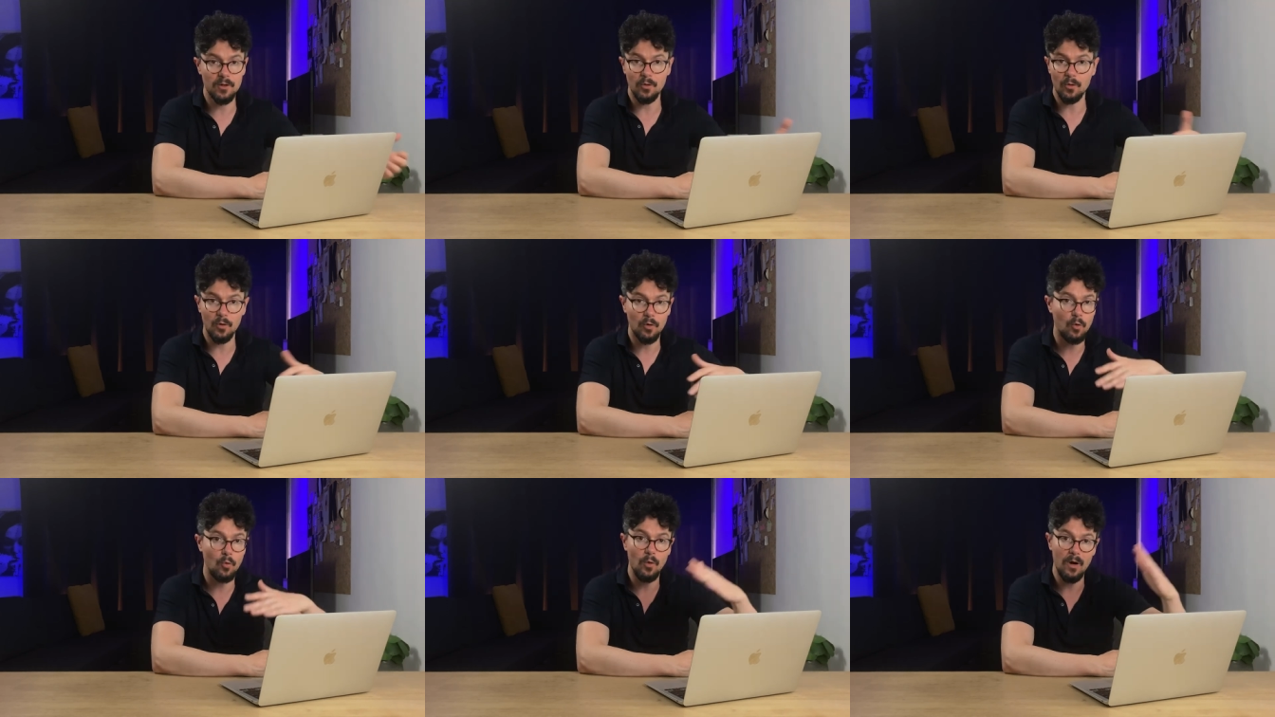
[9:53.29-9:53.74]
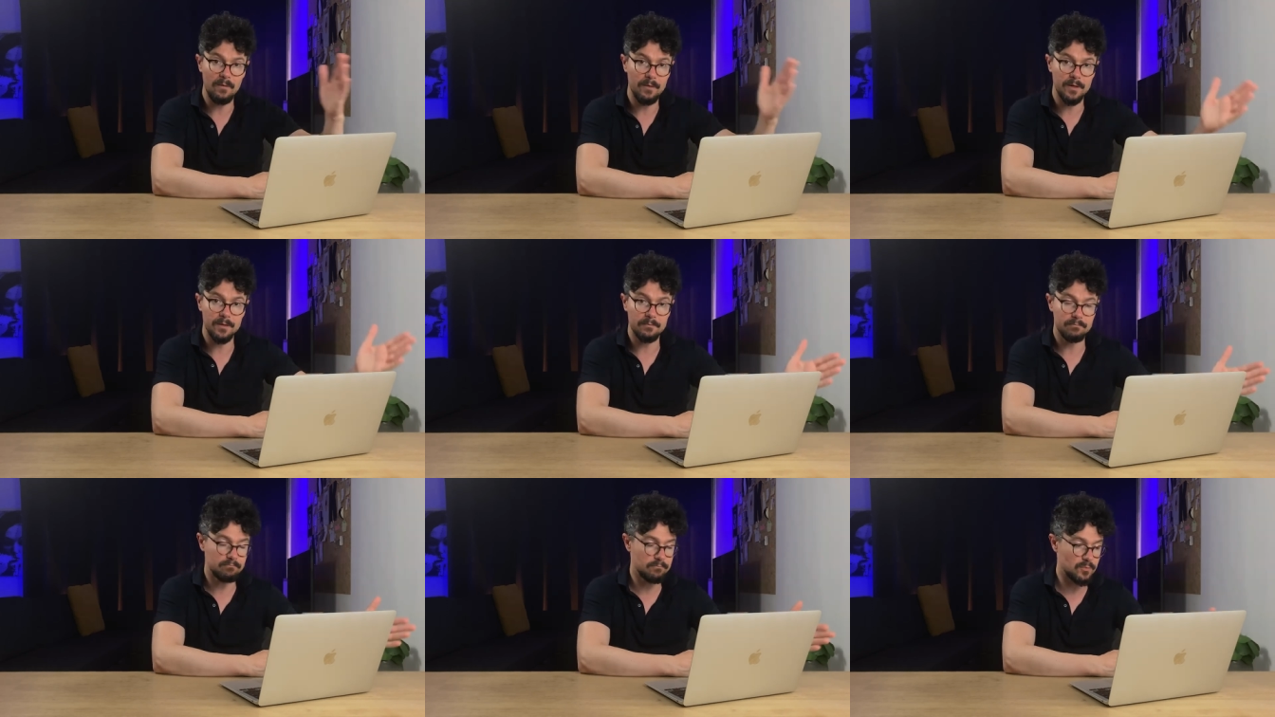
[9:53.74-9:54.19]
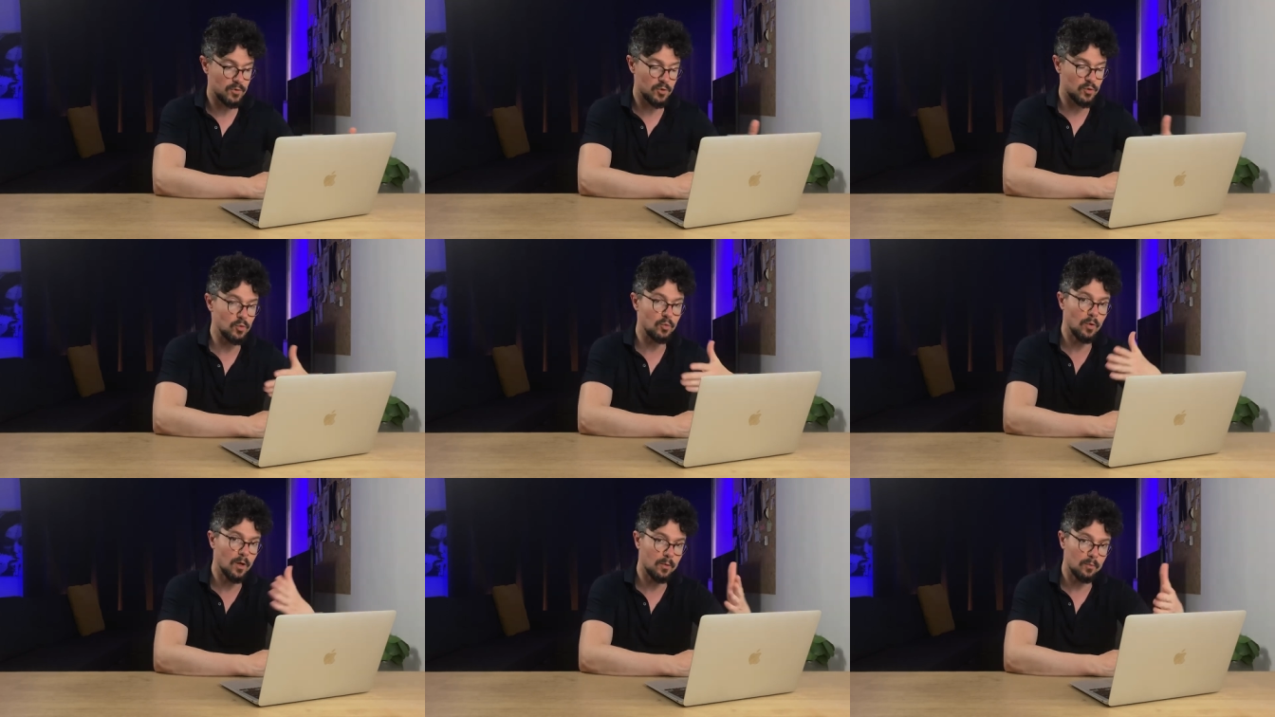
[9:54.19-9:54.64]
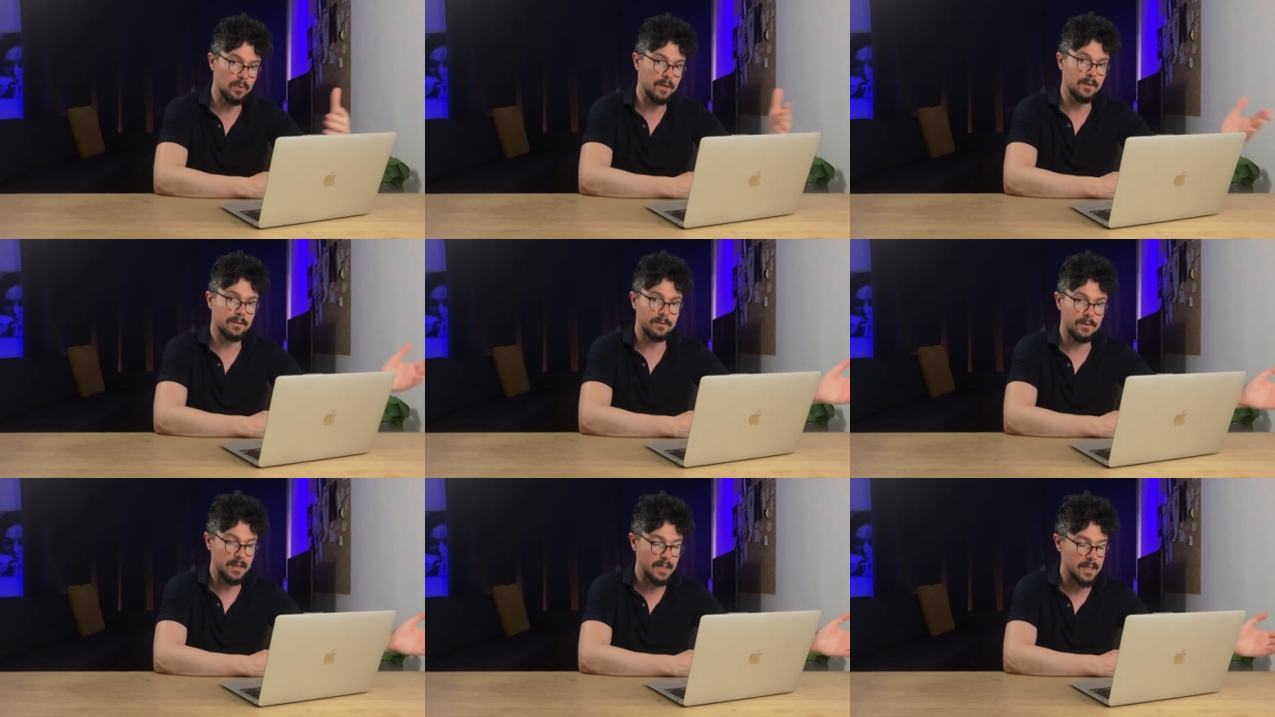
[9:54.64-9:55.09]
or whoever you work
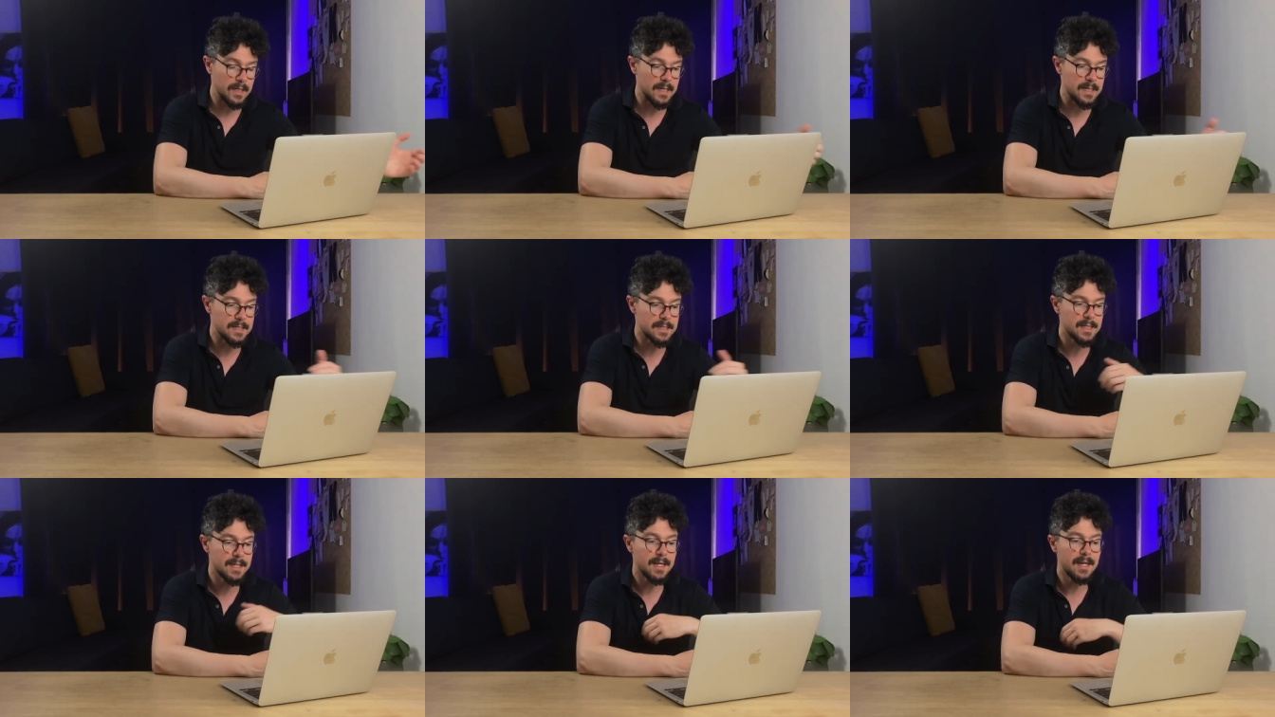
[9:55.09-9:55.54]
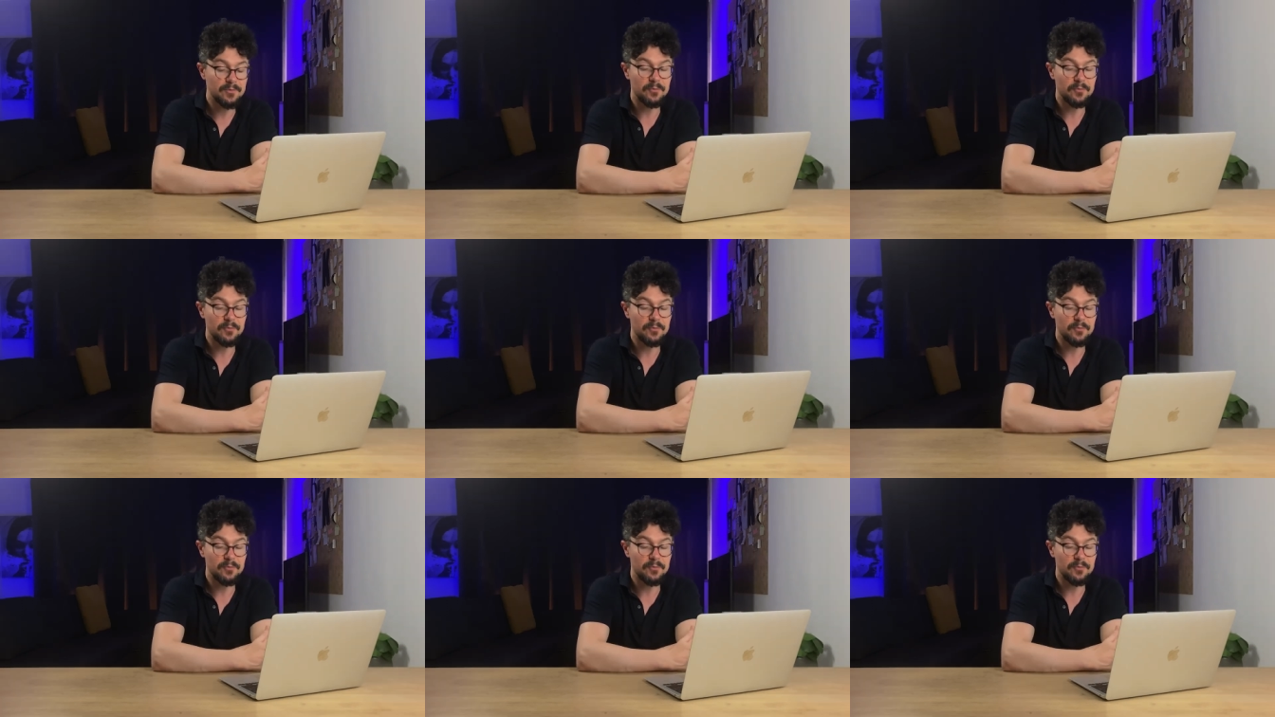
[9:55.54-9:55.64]
with did it.